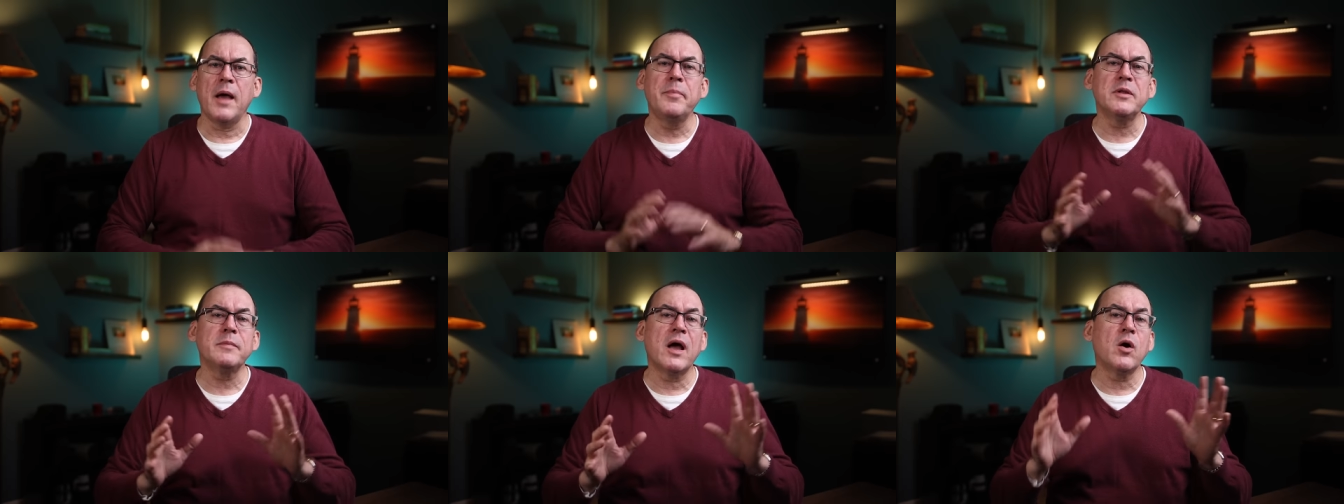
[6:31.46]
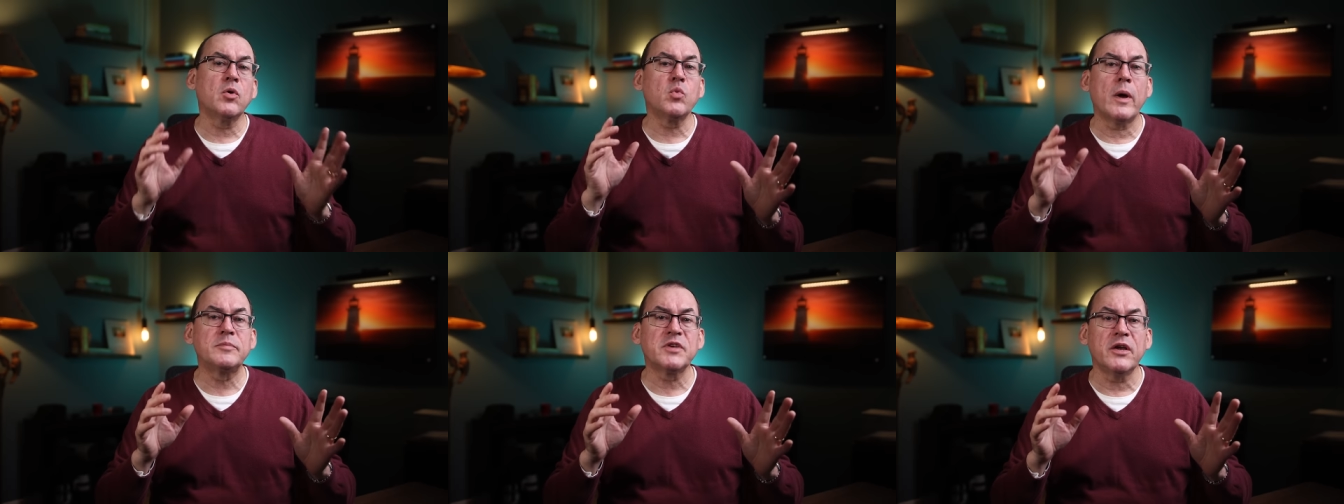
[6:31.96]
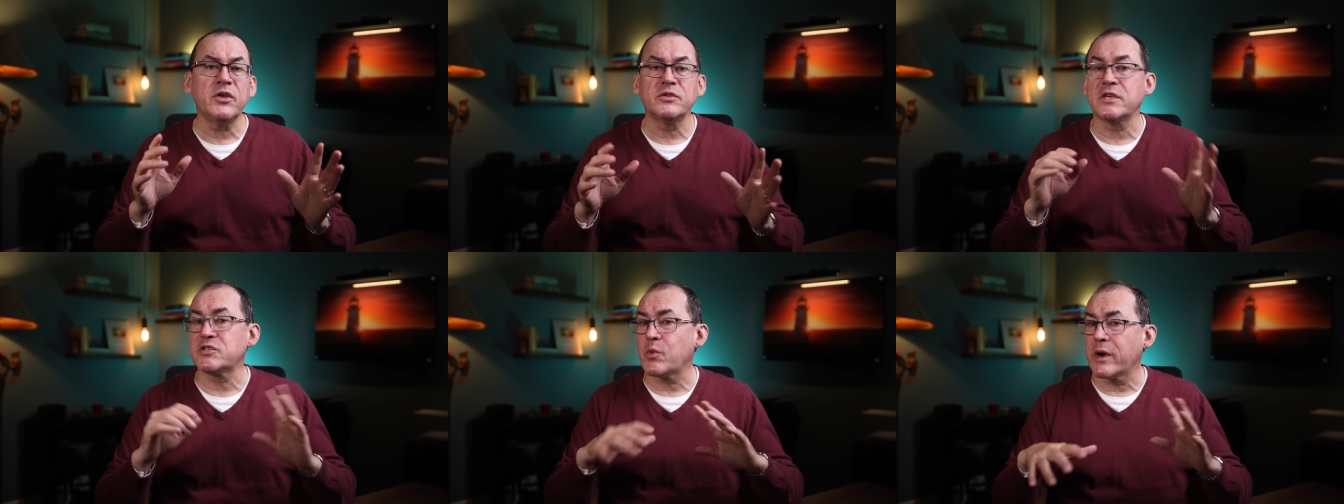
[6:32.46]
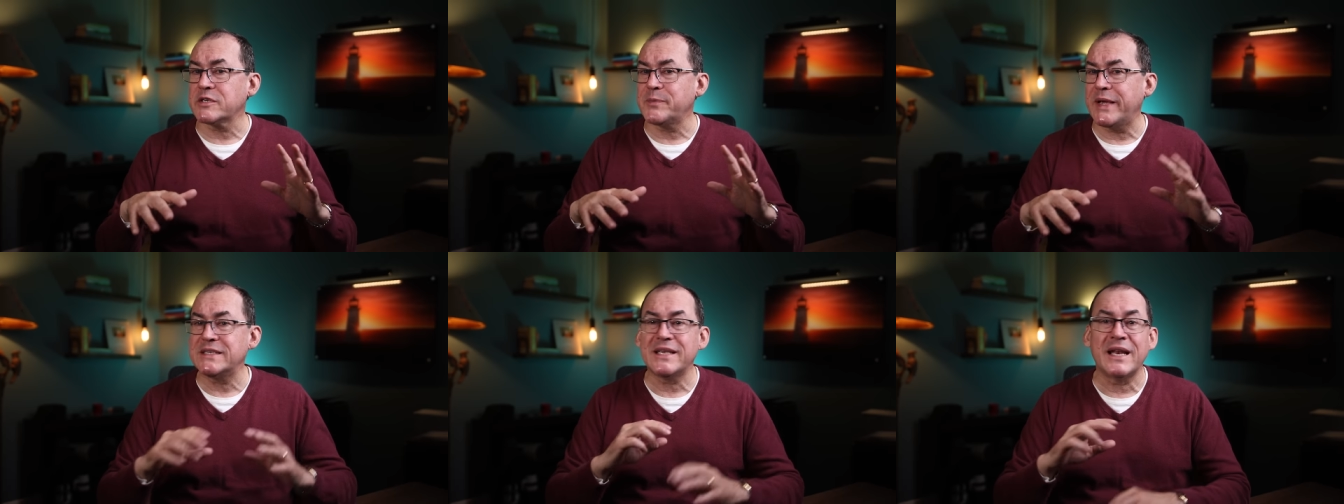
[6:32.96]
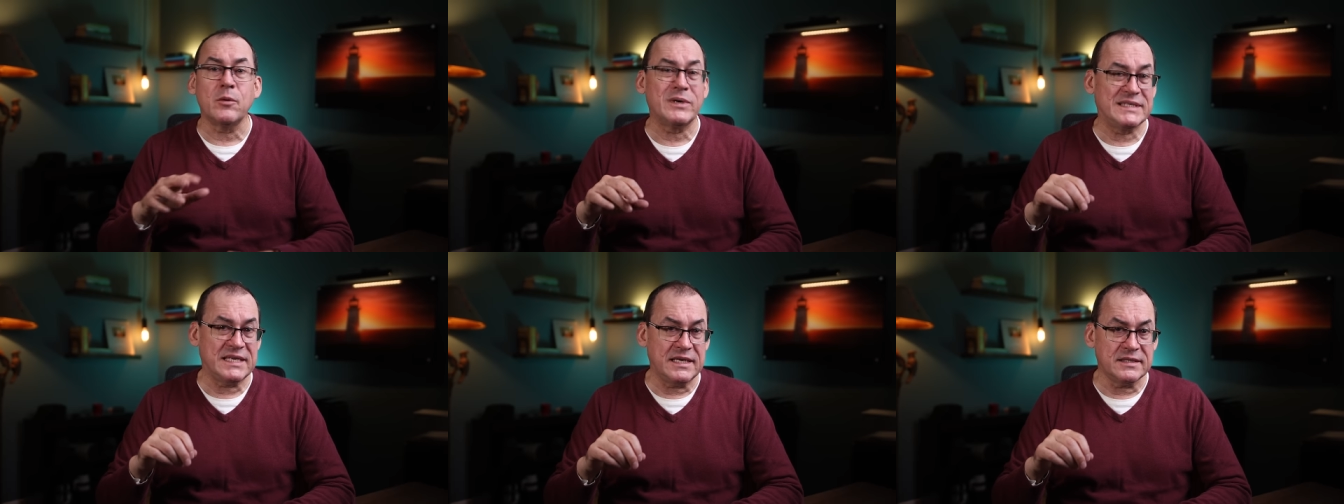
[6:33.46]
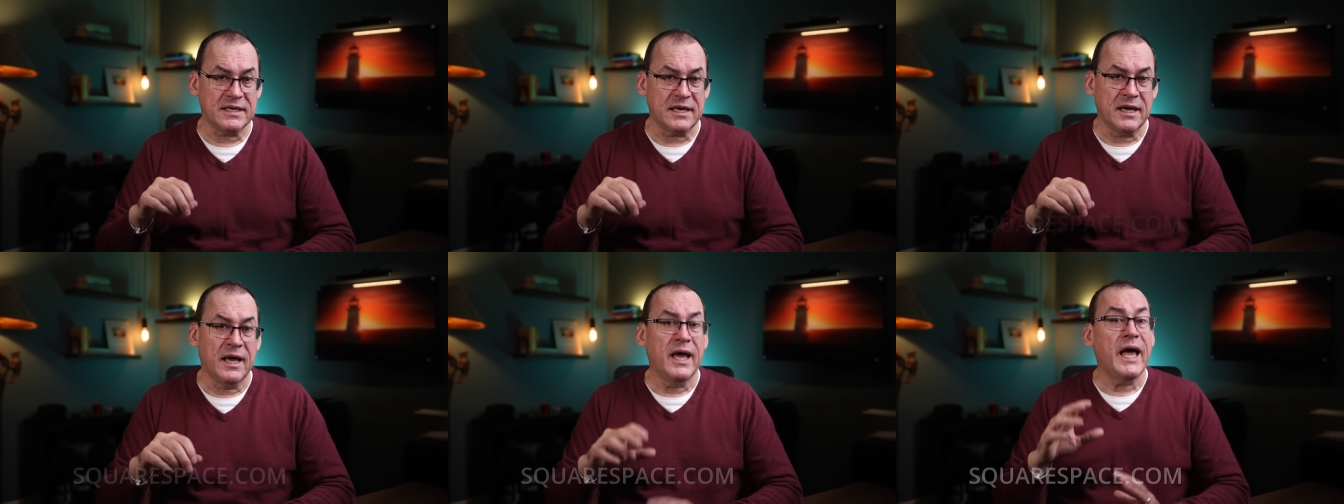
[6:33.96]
I built my own website using Squarespace and it was easy.